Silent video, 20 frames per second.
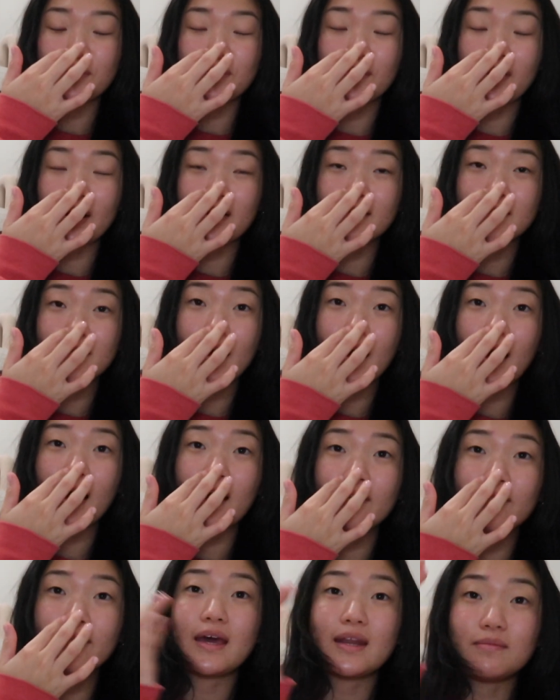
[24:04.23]
you guys
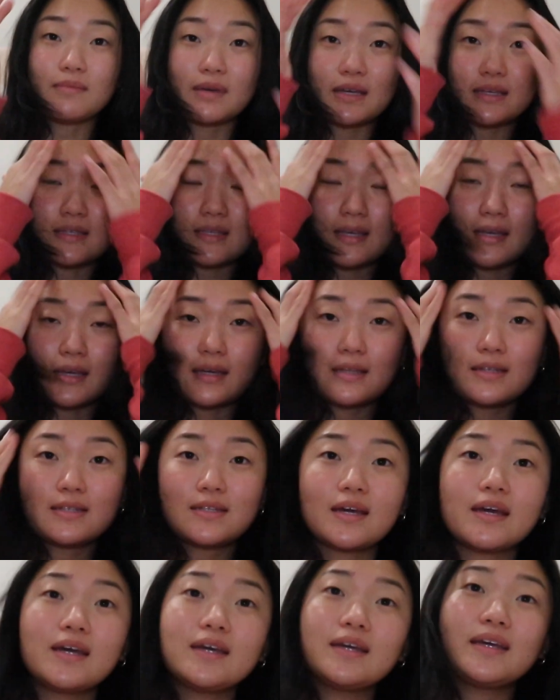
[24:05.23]
have an amazing
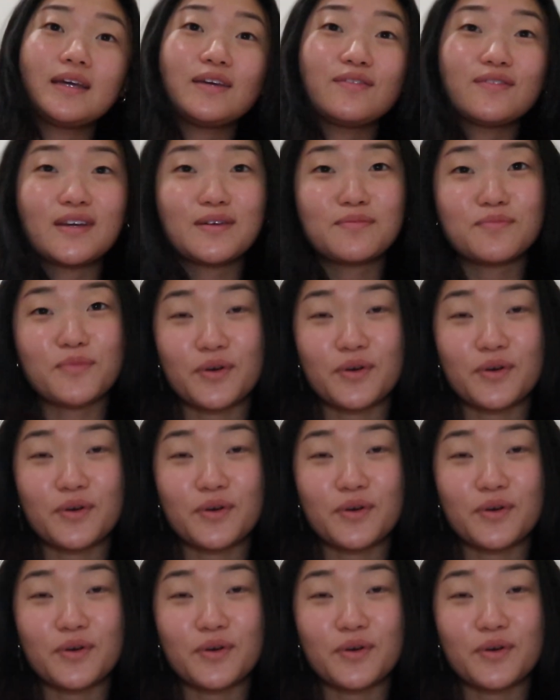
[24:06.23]
day, evening,